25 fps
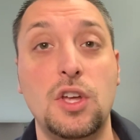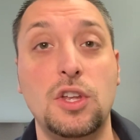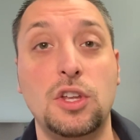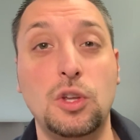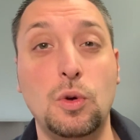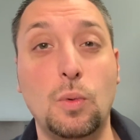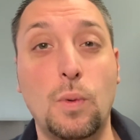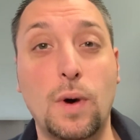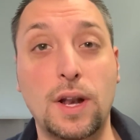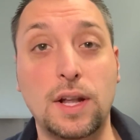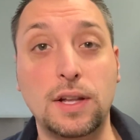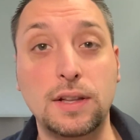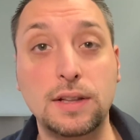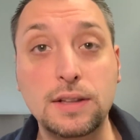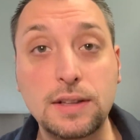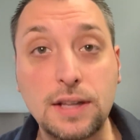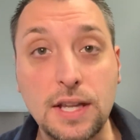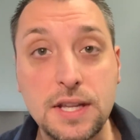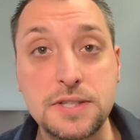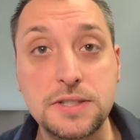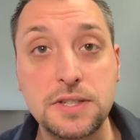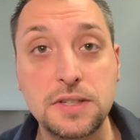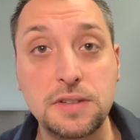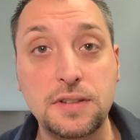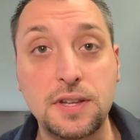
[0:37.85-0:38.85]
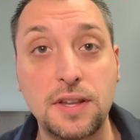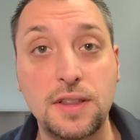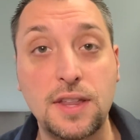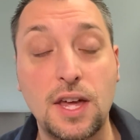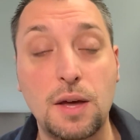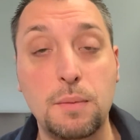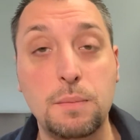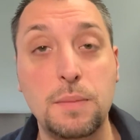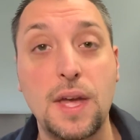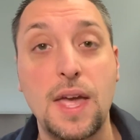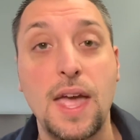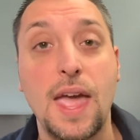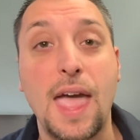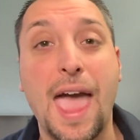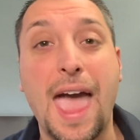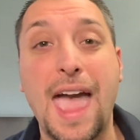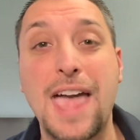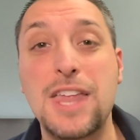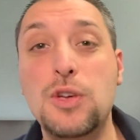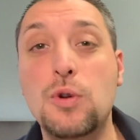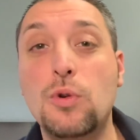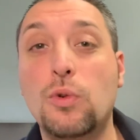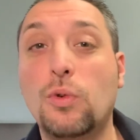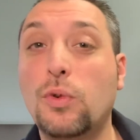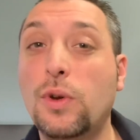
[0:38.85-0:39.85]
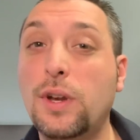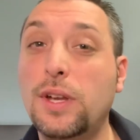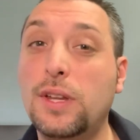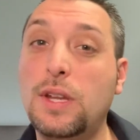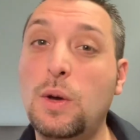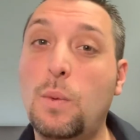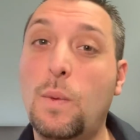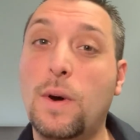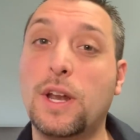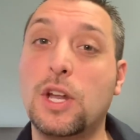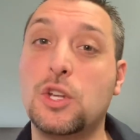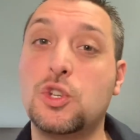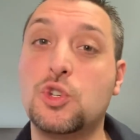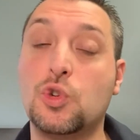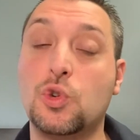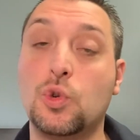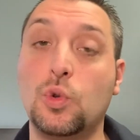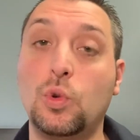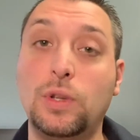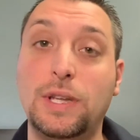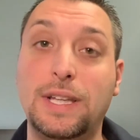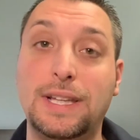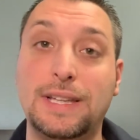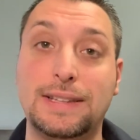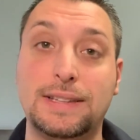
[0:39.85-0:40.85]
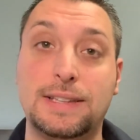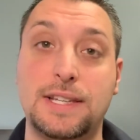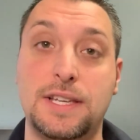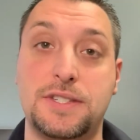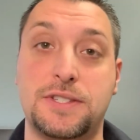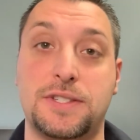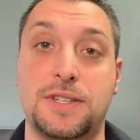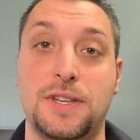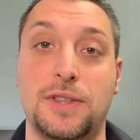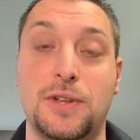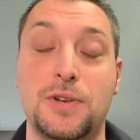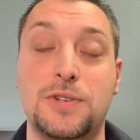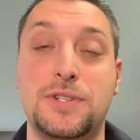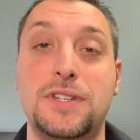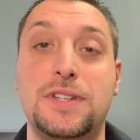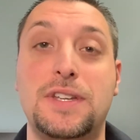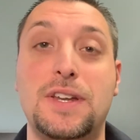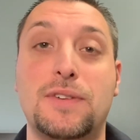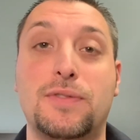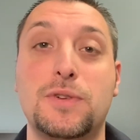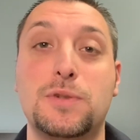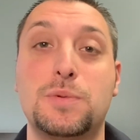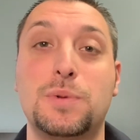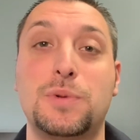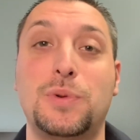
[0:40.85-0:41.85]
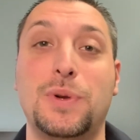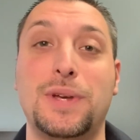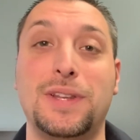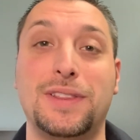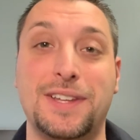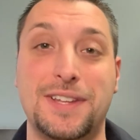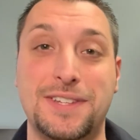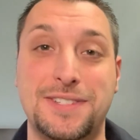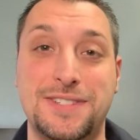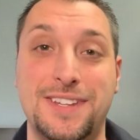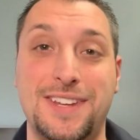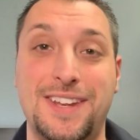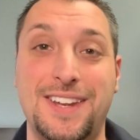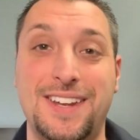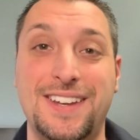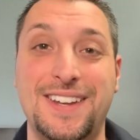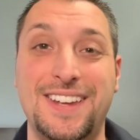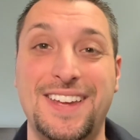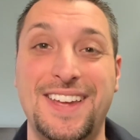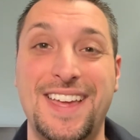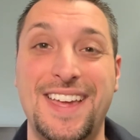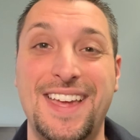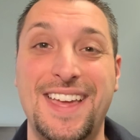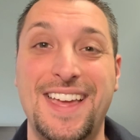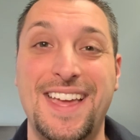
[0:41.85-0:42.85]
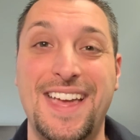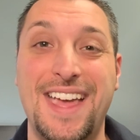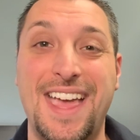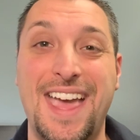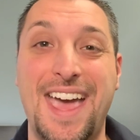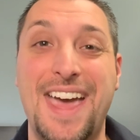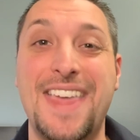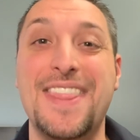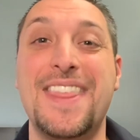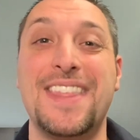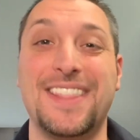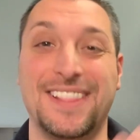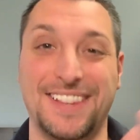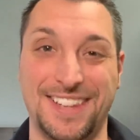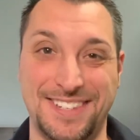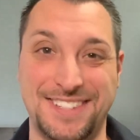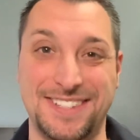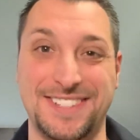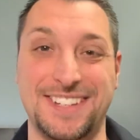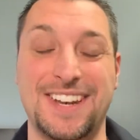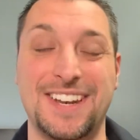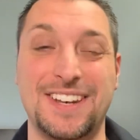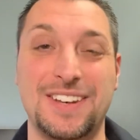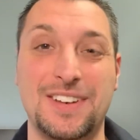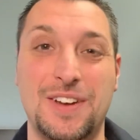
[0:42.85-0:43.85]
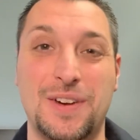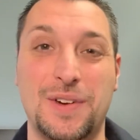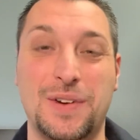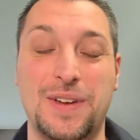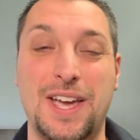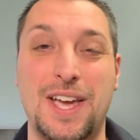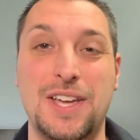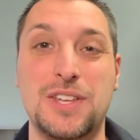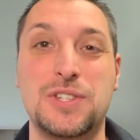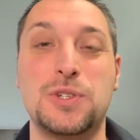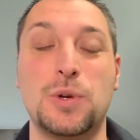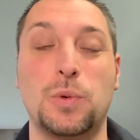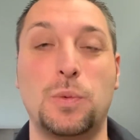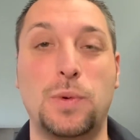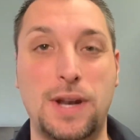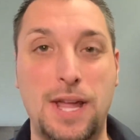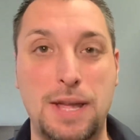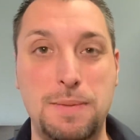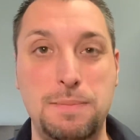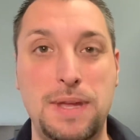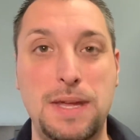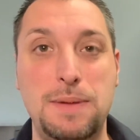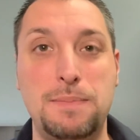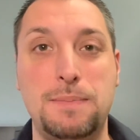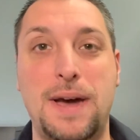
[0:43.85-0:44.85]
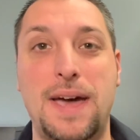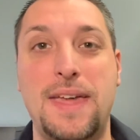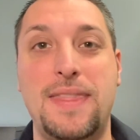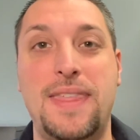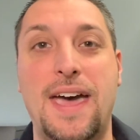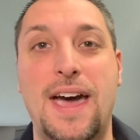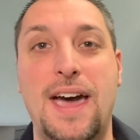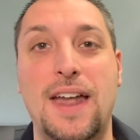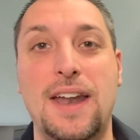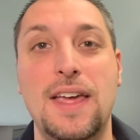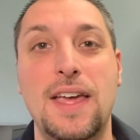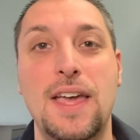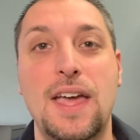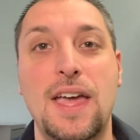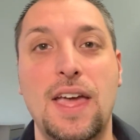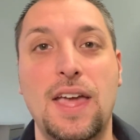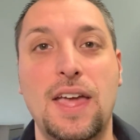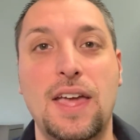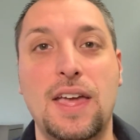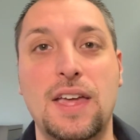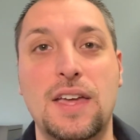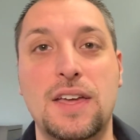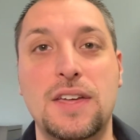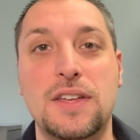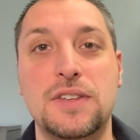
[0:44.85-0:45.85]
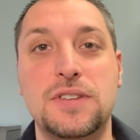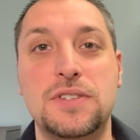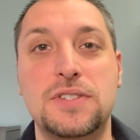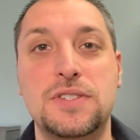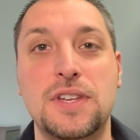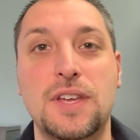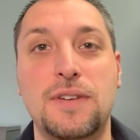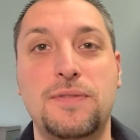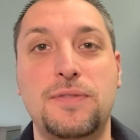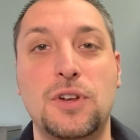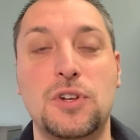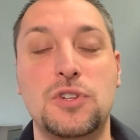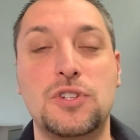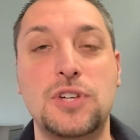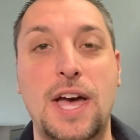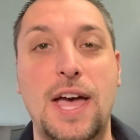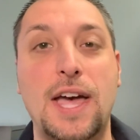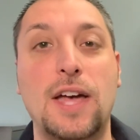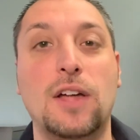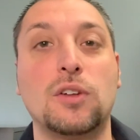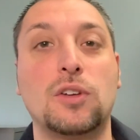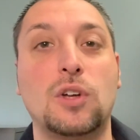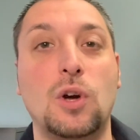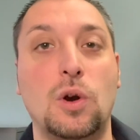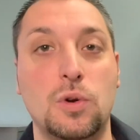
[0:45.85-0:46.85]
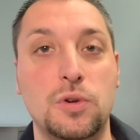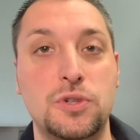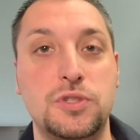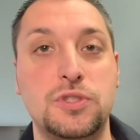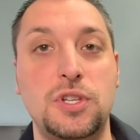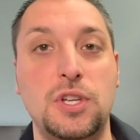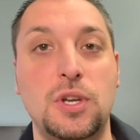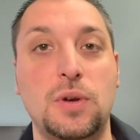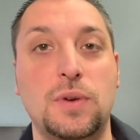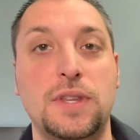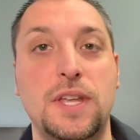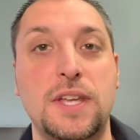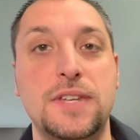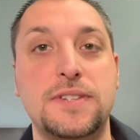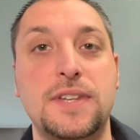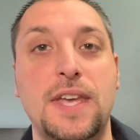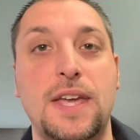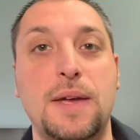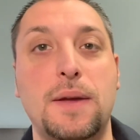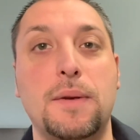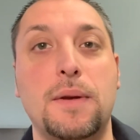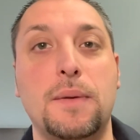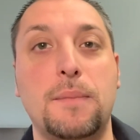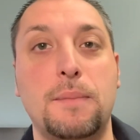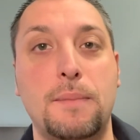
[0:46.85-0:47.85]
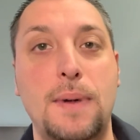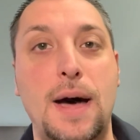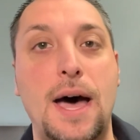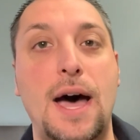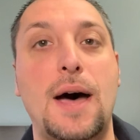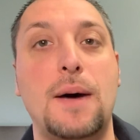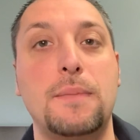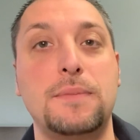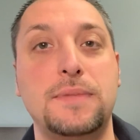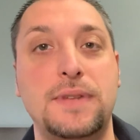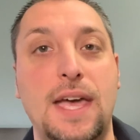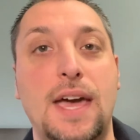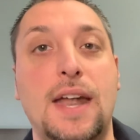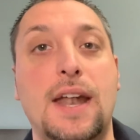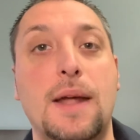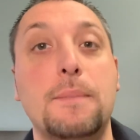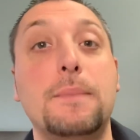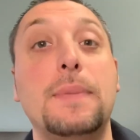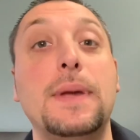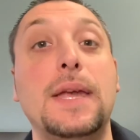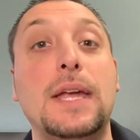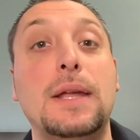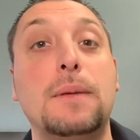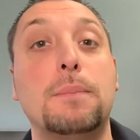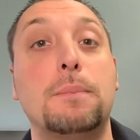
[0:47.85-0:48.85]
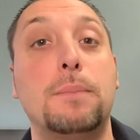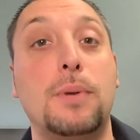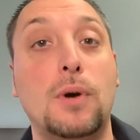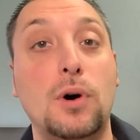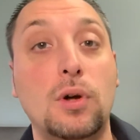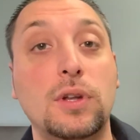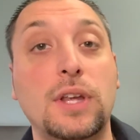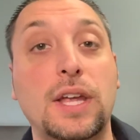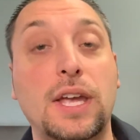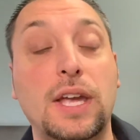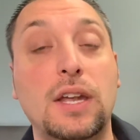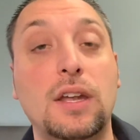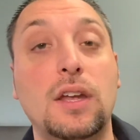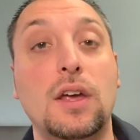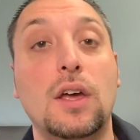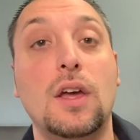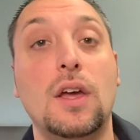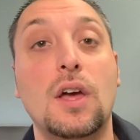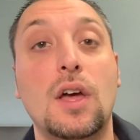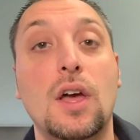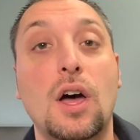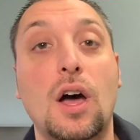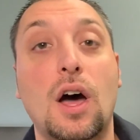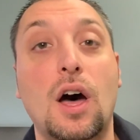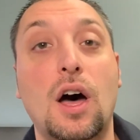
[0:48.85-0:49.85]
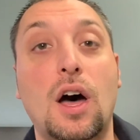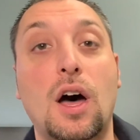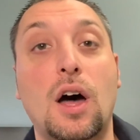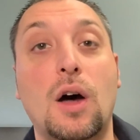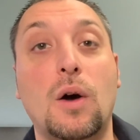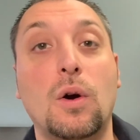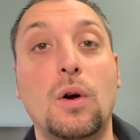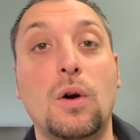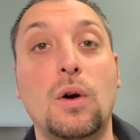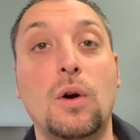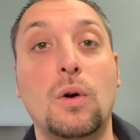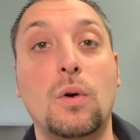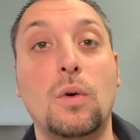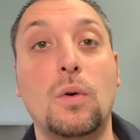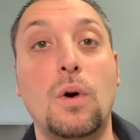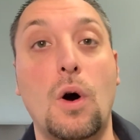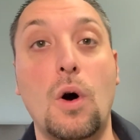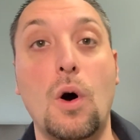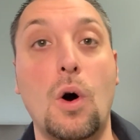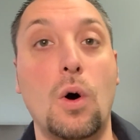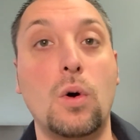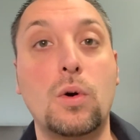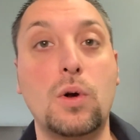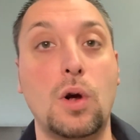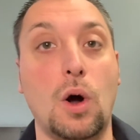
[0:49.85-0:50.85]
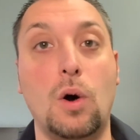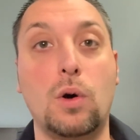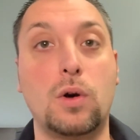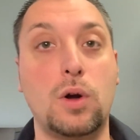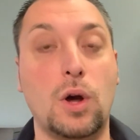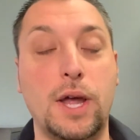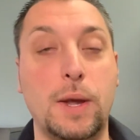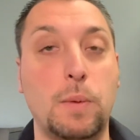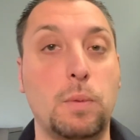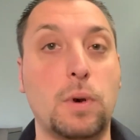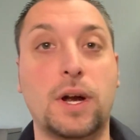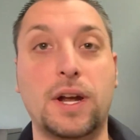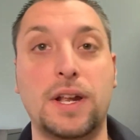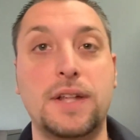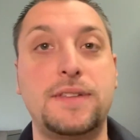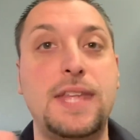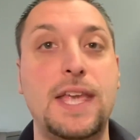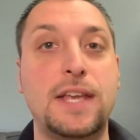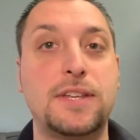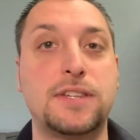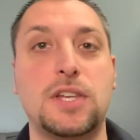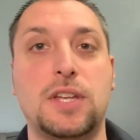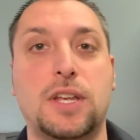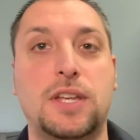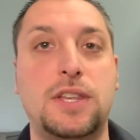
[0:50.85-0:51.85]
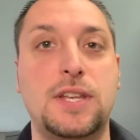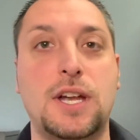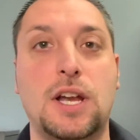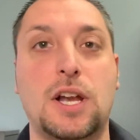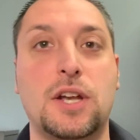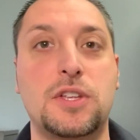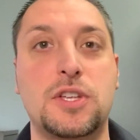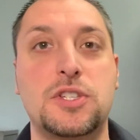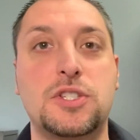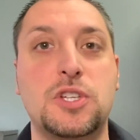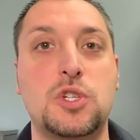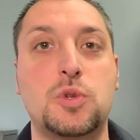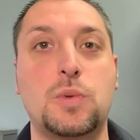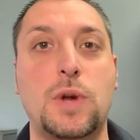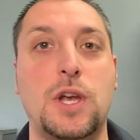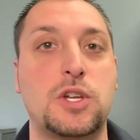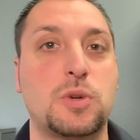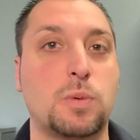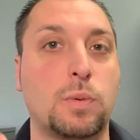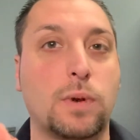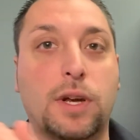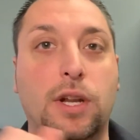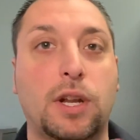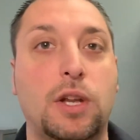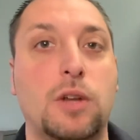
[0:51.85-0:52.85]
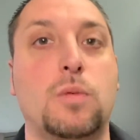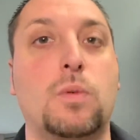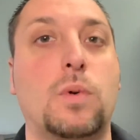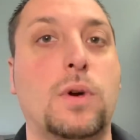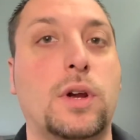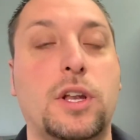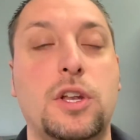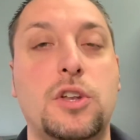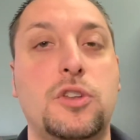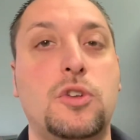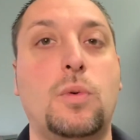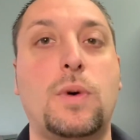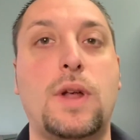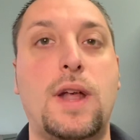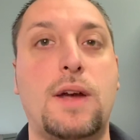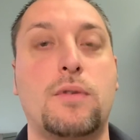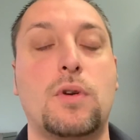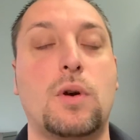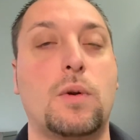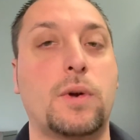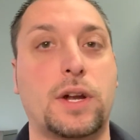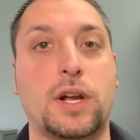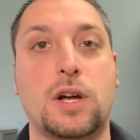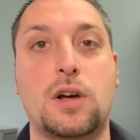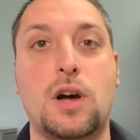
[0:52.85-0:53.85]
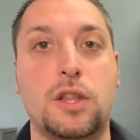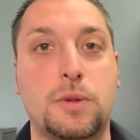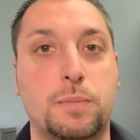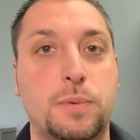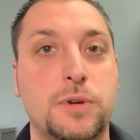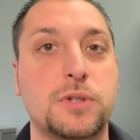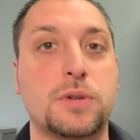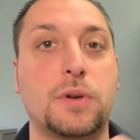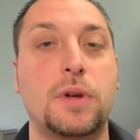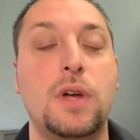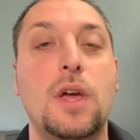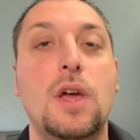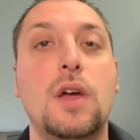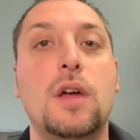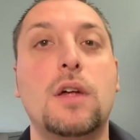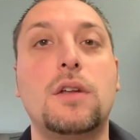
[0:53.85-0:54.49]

You want to listen to them, and you really want to truly listen. There's a difference between listening and then listening, okay? So what I mean by that is if your child goes to you and they say, Mom, Dad, I'm being bullied, okay, we're going to take care of the situation. We're going to do whatever. We're going to call the principal.